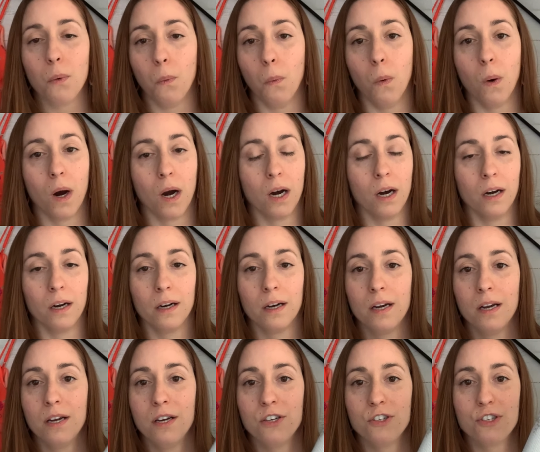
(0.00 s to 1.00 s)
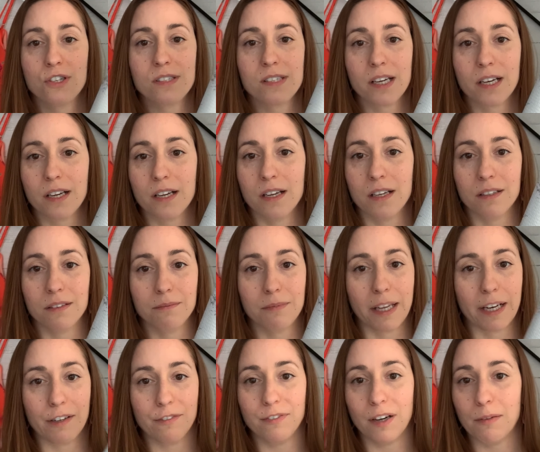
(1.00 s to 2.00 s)
or just
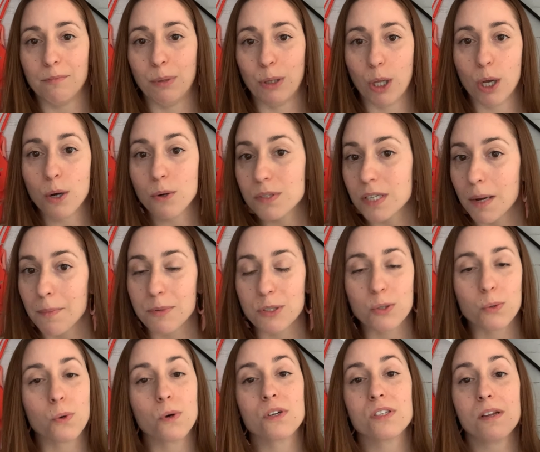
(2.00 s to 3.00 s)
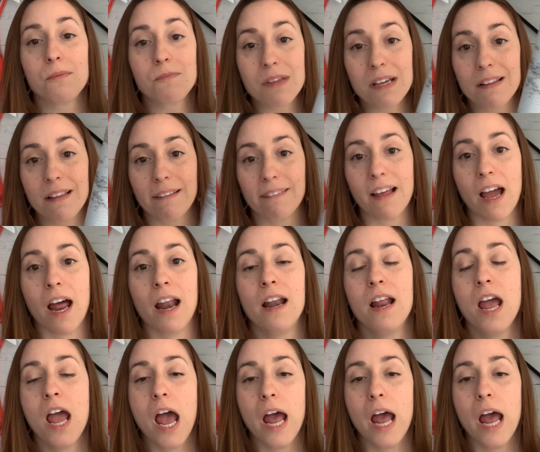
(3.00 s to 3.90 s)
like a Five Below type of store or something like that,